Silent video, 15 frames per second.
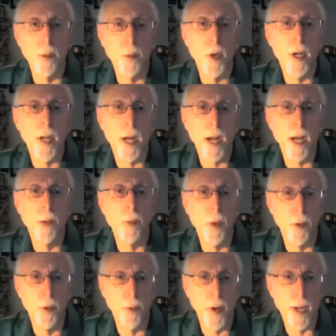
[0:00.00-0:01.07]
the one I would
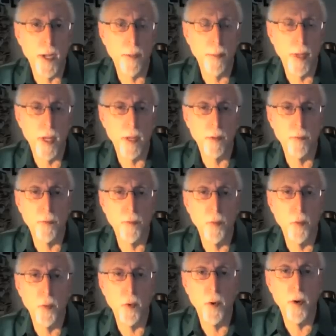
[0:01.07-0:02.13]
recommend
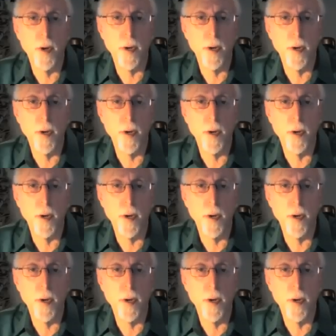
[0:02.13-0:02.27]
for